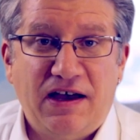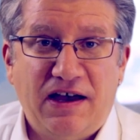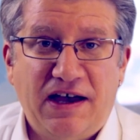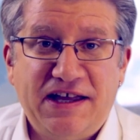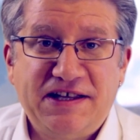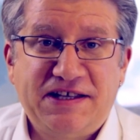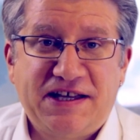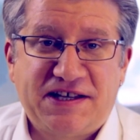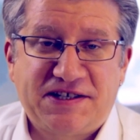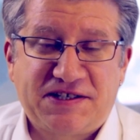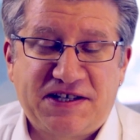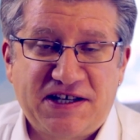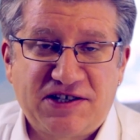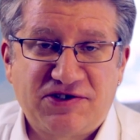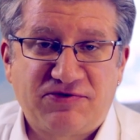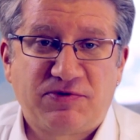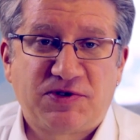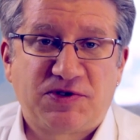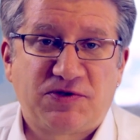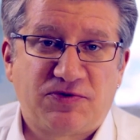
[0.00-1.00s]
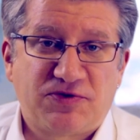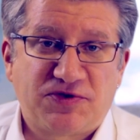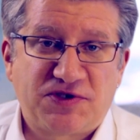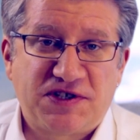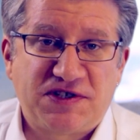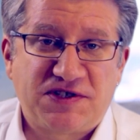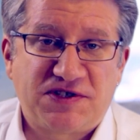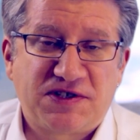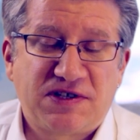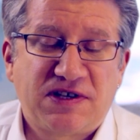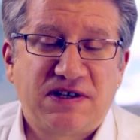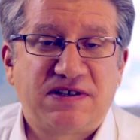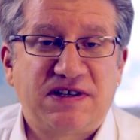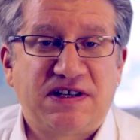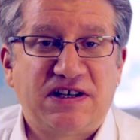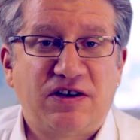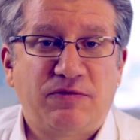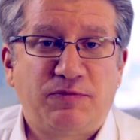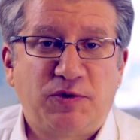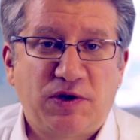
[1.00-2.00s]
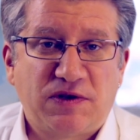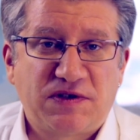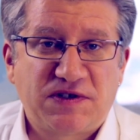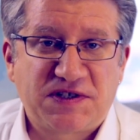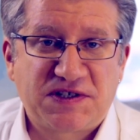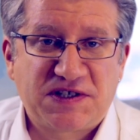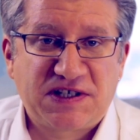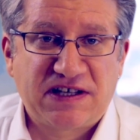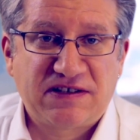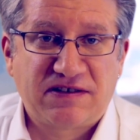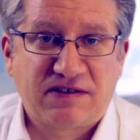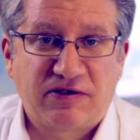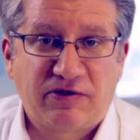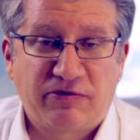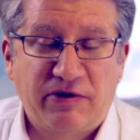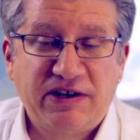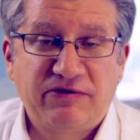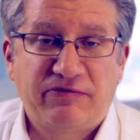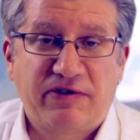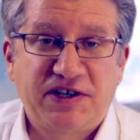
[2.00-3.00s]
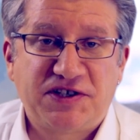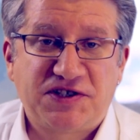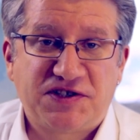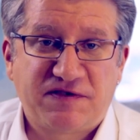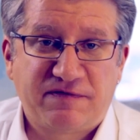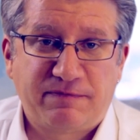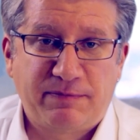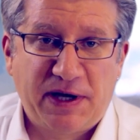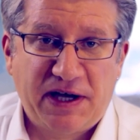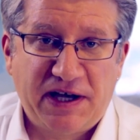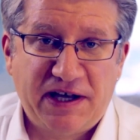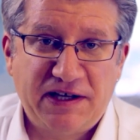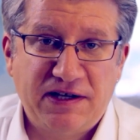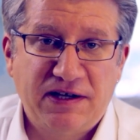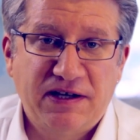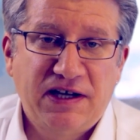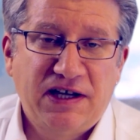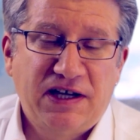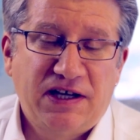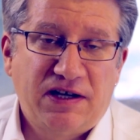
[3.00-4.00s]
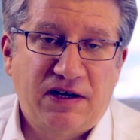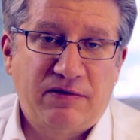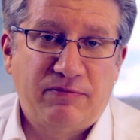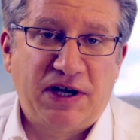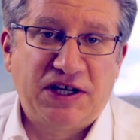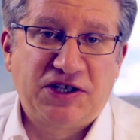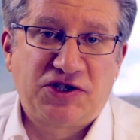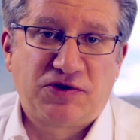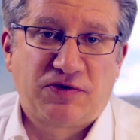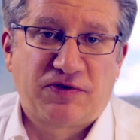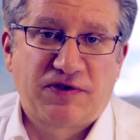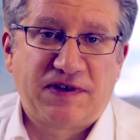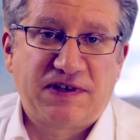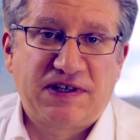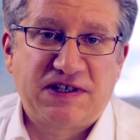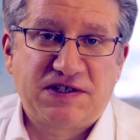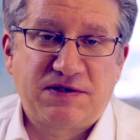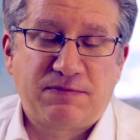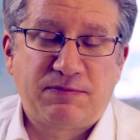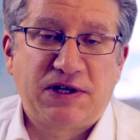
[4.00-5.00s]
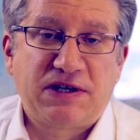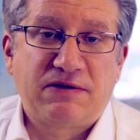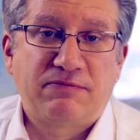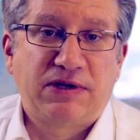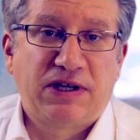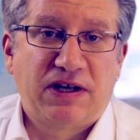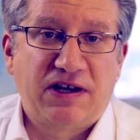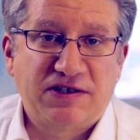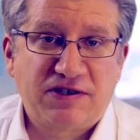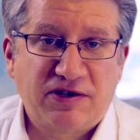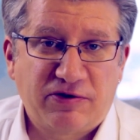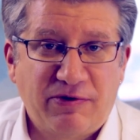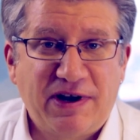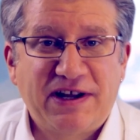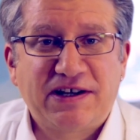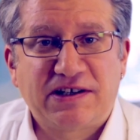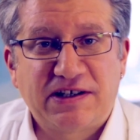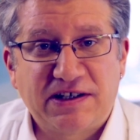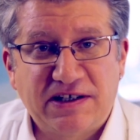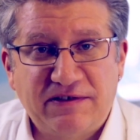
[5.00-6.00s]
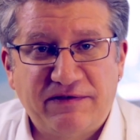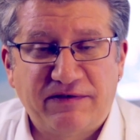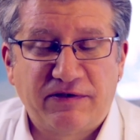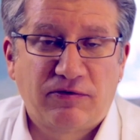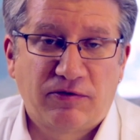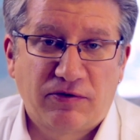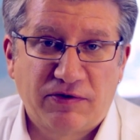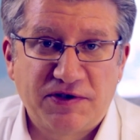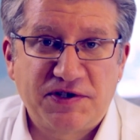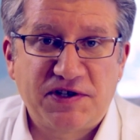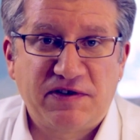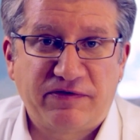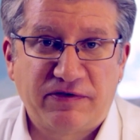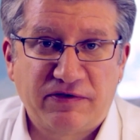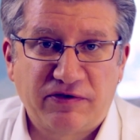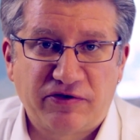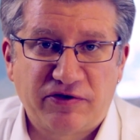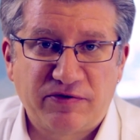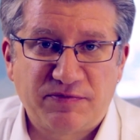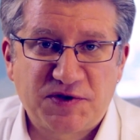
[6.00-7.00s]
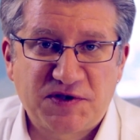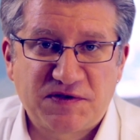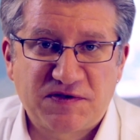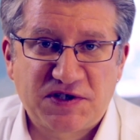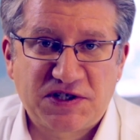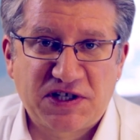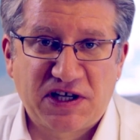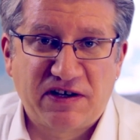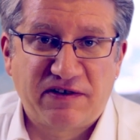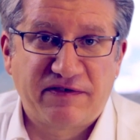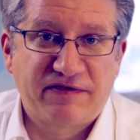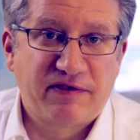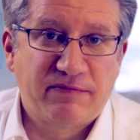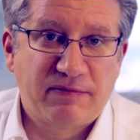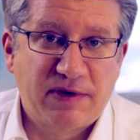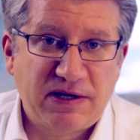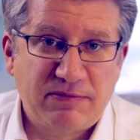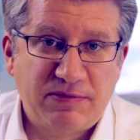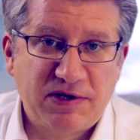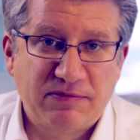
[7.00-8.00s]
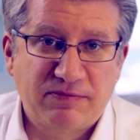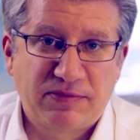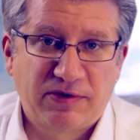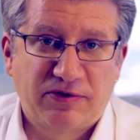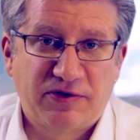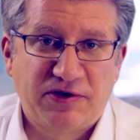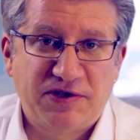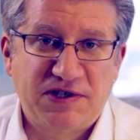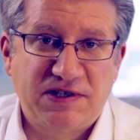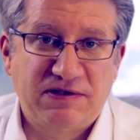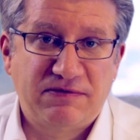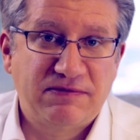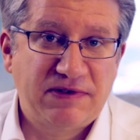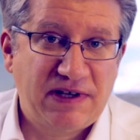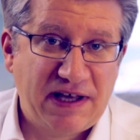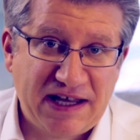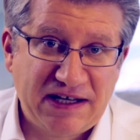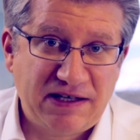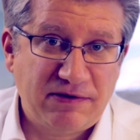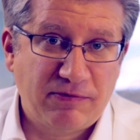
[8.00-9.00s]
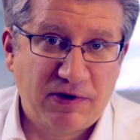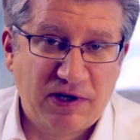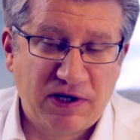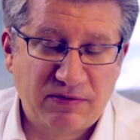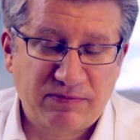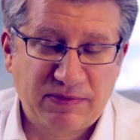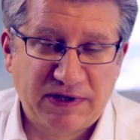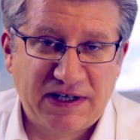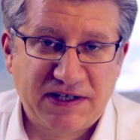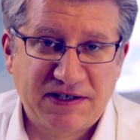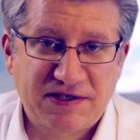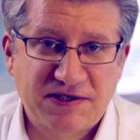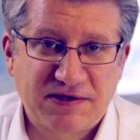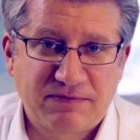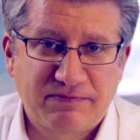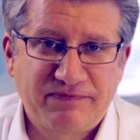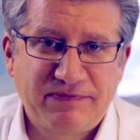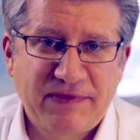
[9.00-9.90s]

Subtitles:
Acas has resources to help you understand the correct rates of pay and make sure that these are being applied correctly for all the different groups of staff that may be employed in any workplace.